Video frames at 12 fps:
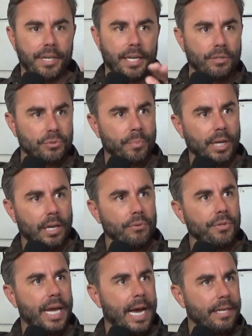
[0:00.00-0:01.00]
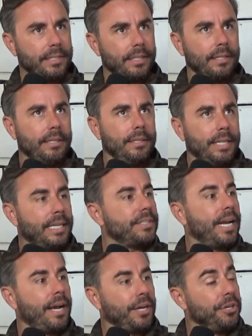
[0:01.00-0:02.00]
if it goes below that,
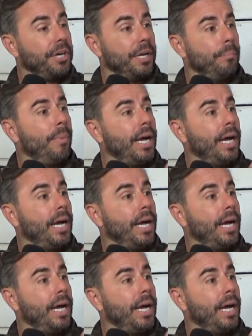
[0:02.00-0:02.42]
that's not good.